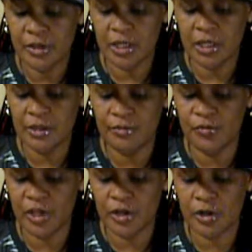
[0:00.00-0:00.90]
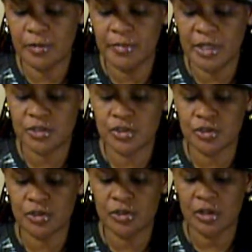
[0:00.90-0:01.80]
the vinegar
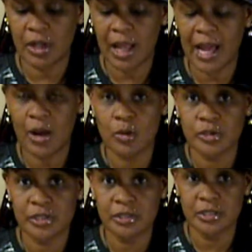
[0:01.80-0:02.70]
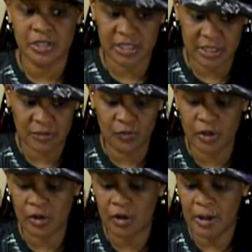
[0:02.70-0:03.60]
mixture out, the seasoned
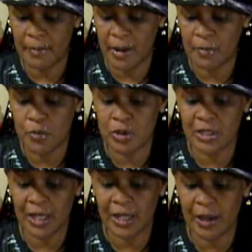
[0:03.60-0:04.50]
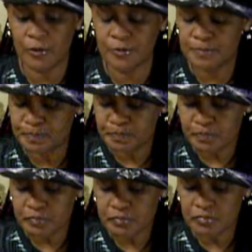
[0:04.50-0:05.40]
vinegar. I poured that out
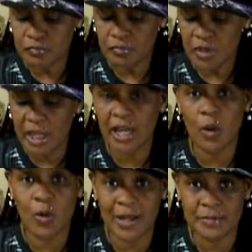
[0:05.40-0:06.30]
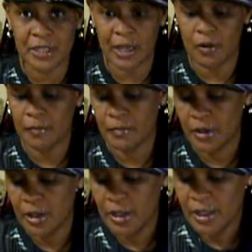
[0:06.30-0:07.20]
and I wiped it out.
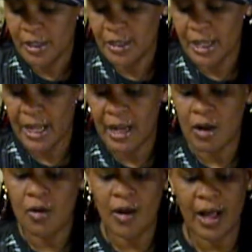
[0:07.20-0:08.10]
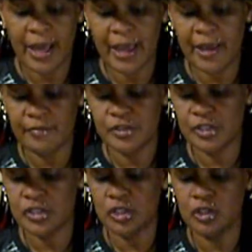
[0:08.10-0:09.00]
Now I have
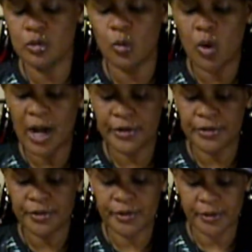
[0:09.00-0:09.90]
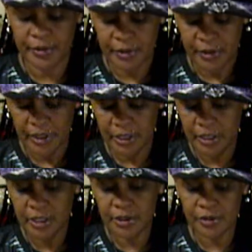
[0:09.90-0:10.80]
just a little water in
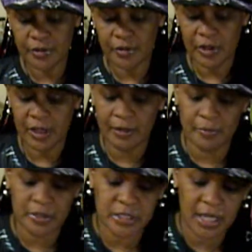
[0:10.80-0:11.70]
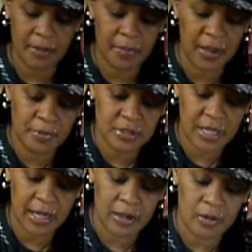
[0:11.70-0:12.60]
here, and I'm going to take a paper
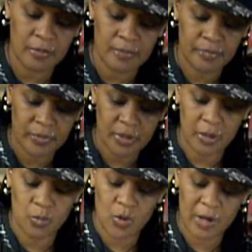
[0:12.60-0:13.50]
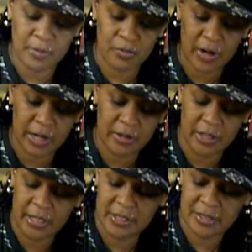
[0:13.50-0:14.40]
towel and wipe around
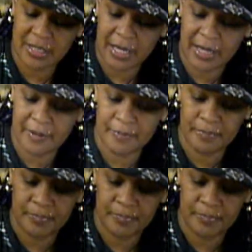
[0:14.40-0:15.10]
the inside.